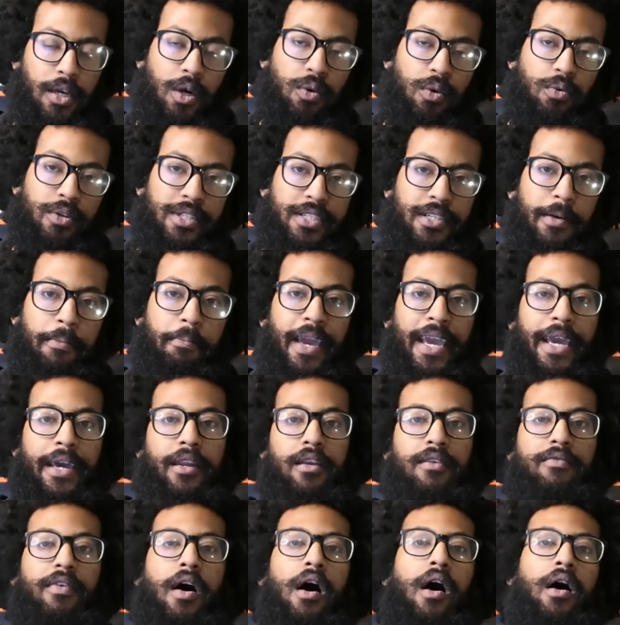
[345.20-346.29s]
was a man
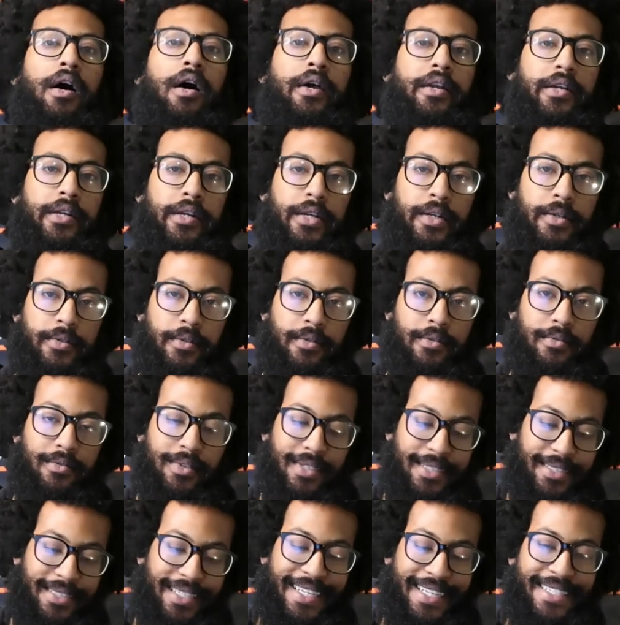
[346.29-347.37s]
of honor,
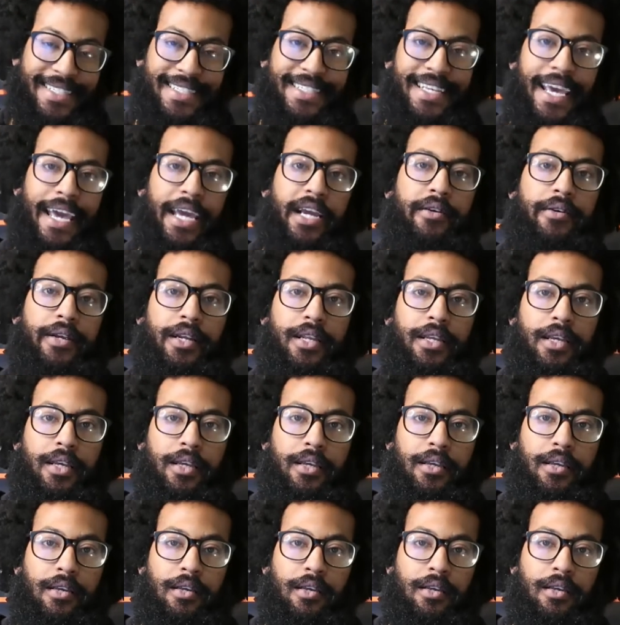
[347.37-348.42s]
integrity,